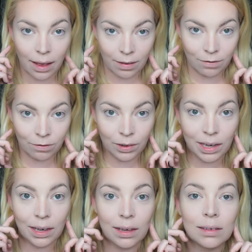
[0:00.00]

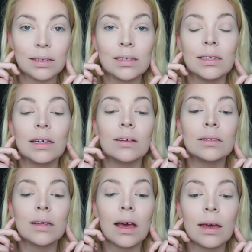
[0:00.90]
every single
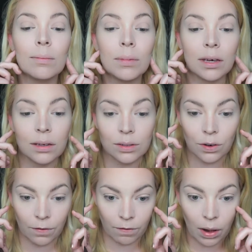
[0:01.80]
time because
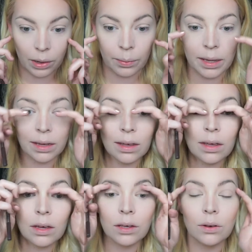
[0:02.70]
you're following
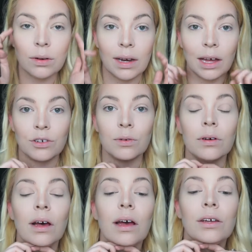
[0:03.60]
your
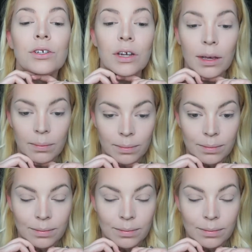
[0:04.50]
natural eye shape.